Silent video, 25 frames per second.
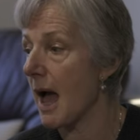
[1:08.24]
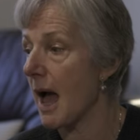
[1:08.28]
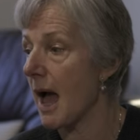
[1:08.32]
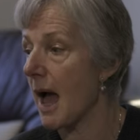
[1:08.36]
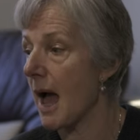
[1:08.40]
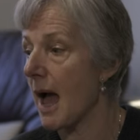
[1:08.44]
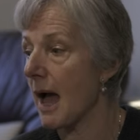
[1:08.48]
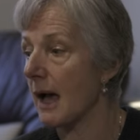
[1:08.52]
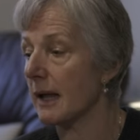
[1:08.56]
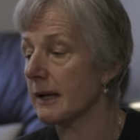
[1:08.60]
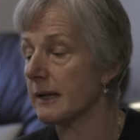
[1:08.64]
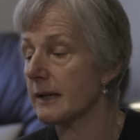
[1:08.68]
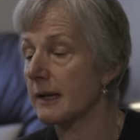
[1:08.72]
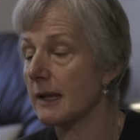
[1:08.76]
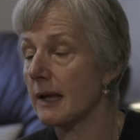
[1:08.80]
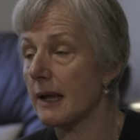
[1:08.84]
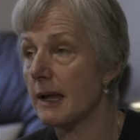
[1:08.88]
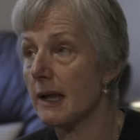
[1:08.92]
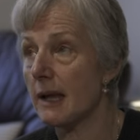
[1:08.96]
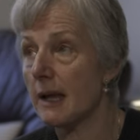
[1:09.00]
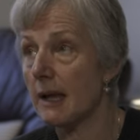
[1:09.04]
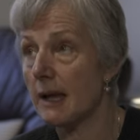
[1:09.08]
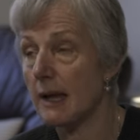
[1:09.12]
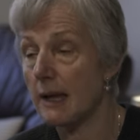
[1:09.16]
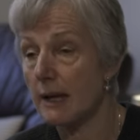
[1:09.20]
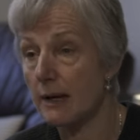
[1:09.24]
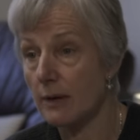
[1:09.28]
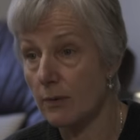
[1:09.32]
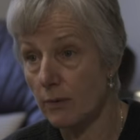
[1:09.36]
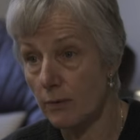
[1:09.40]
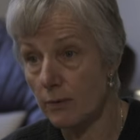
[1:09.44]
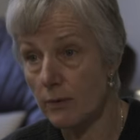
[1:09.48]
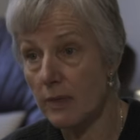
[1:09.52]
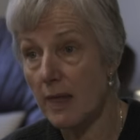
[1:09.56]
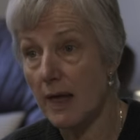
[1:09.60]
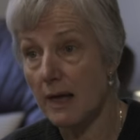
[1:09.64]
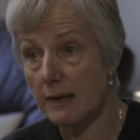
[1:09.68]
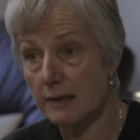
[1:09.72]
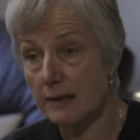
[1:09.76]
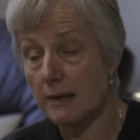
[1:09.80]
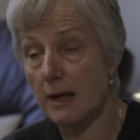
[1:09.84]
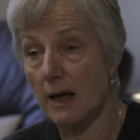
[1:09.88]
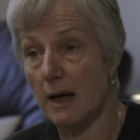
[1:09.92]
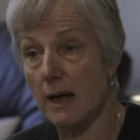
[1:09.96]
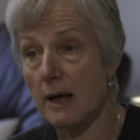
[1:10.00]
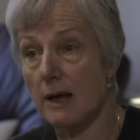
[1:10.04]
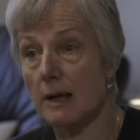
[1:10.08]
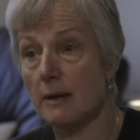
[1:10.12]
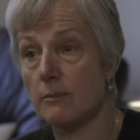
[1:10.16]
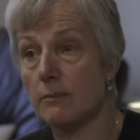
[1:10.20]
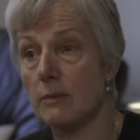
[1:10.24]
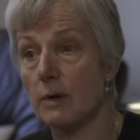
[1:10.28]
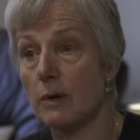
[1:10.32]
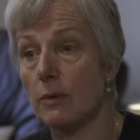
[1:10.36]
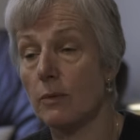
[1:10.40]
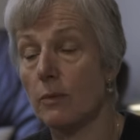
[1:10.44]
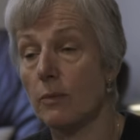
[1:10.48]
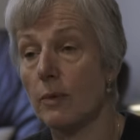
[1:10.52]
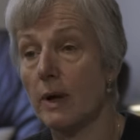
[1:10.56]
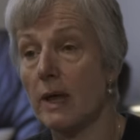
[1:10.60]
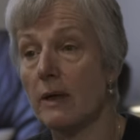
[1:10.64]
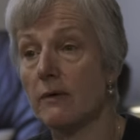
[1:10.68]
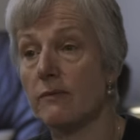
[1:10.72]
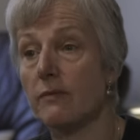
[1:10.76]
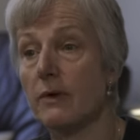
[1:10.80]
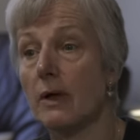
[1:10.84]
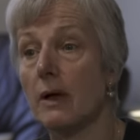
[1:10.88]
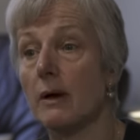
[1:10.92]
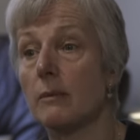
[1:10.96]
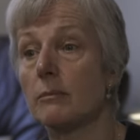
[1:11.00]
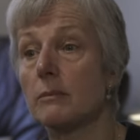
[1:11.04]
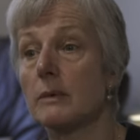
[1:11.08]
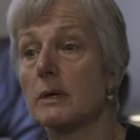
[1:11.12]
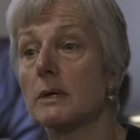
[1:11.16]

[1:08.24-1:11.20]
And in all that time, we have come